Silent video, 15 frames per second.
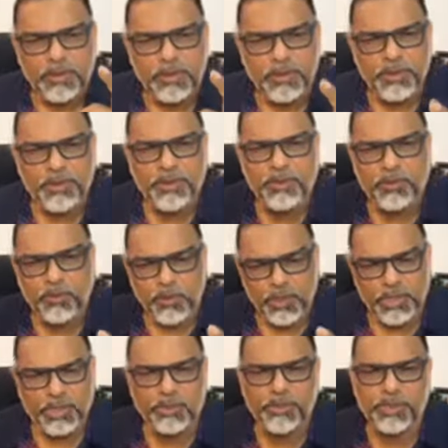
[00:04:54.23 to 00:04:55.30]
you
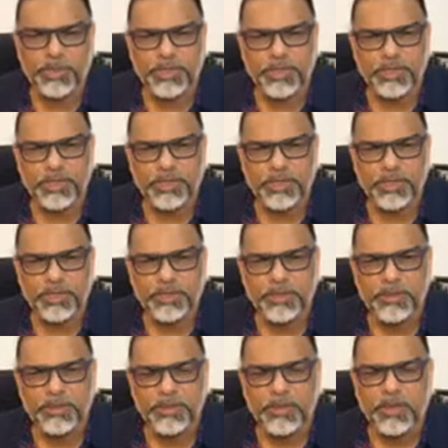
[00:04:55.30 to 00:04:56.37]
victory.
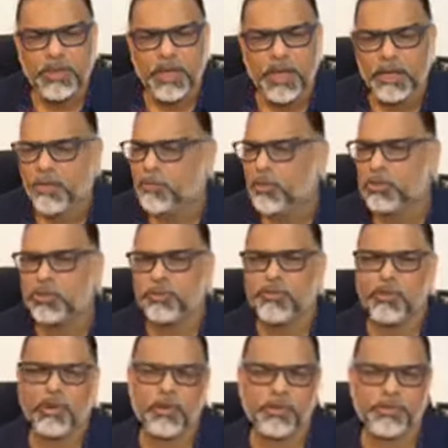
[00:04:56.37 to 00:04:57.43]
And most of
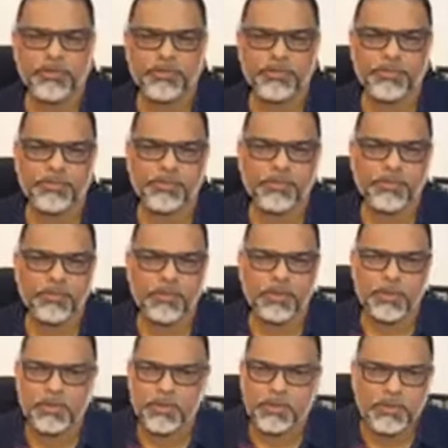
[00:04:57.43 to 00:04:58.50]
all,
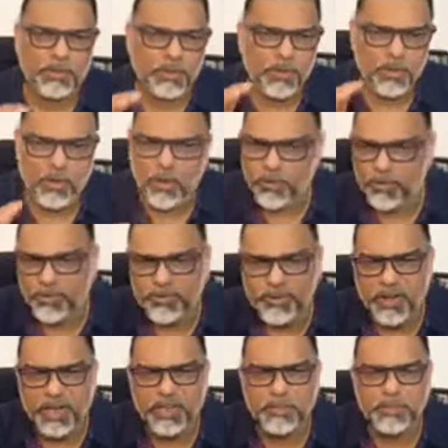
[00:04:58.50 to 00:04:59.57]

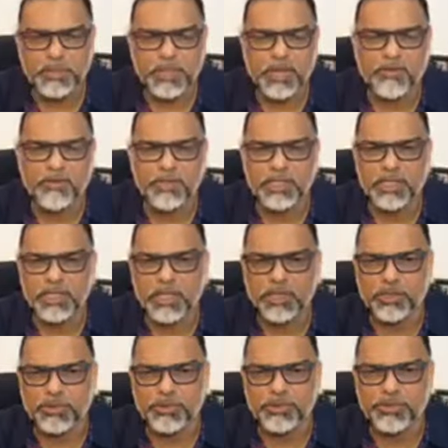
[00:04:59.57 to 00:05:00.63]
glorify Him in everything that
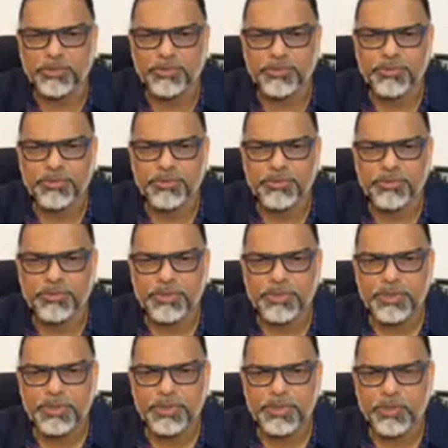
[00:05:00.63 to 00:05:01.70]
you do.
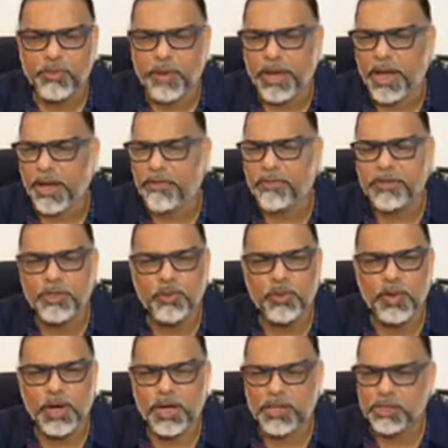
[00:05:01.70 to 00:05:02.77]
wherever
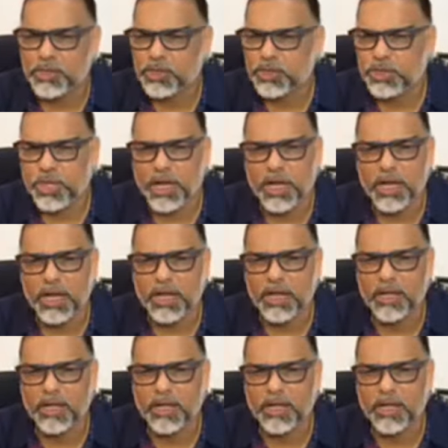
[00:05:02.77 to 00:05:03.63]
you are, share